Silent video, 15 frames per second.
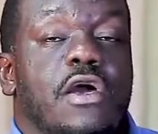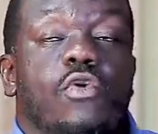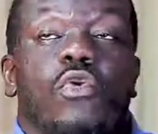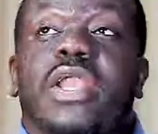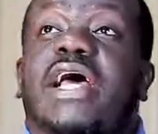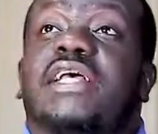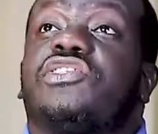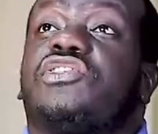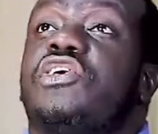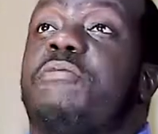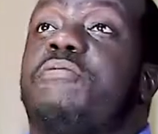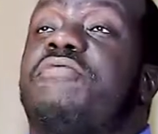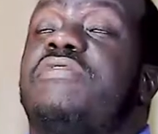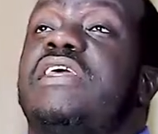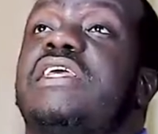When I
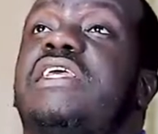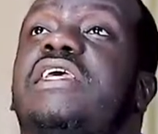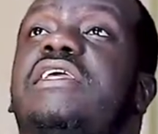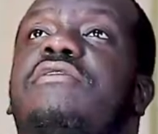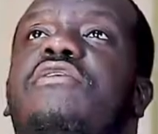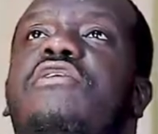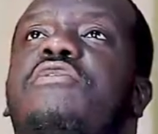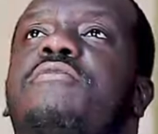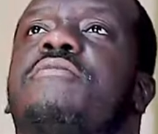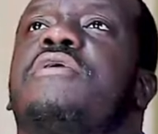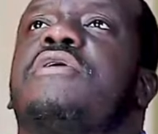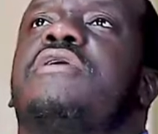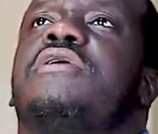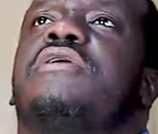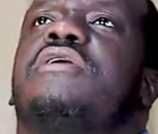stop thinking,
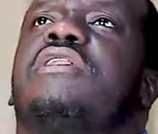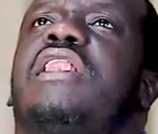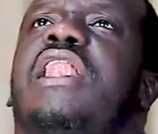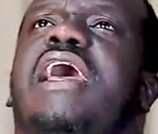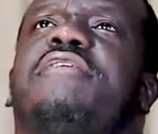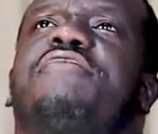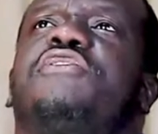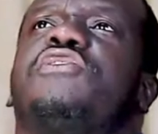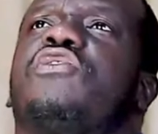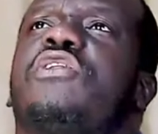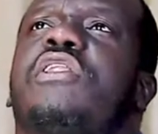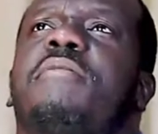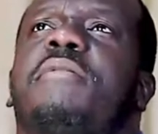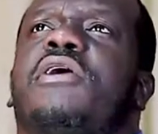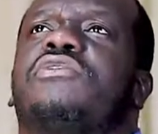come, life is
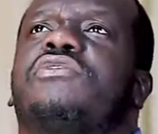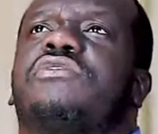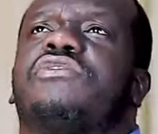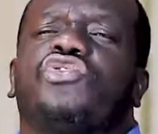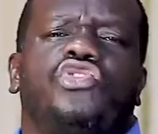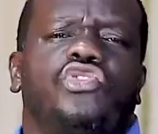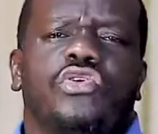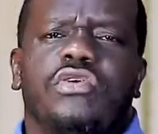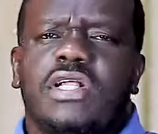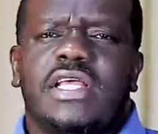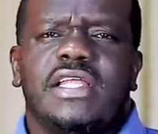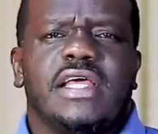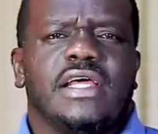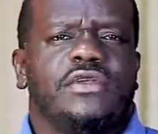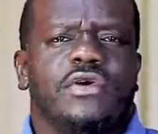all about
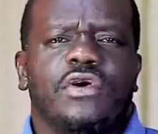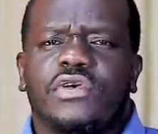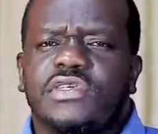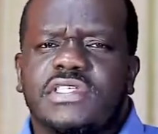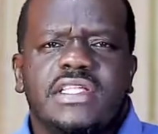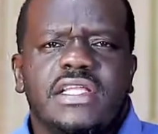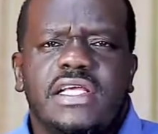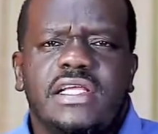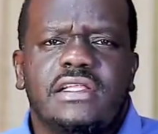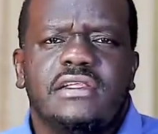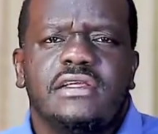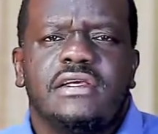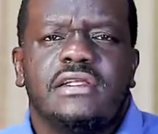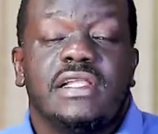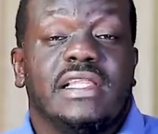struggling and hustling.
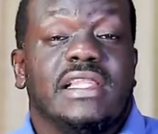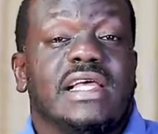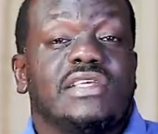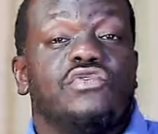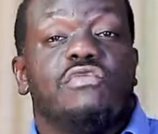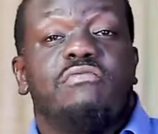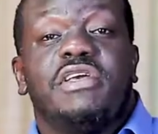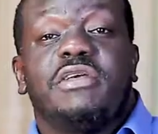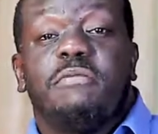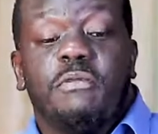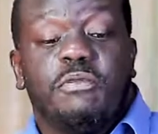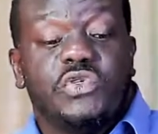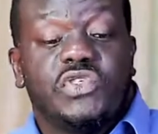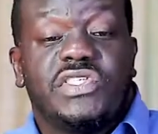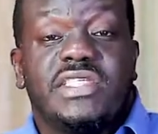that's what makes
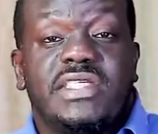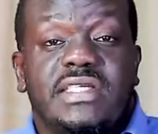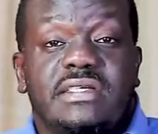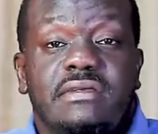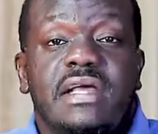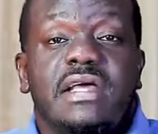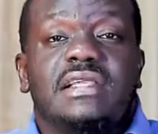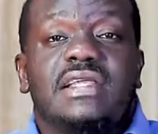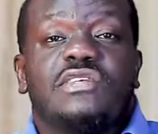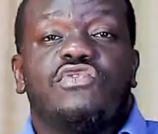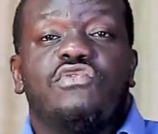people steal. That's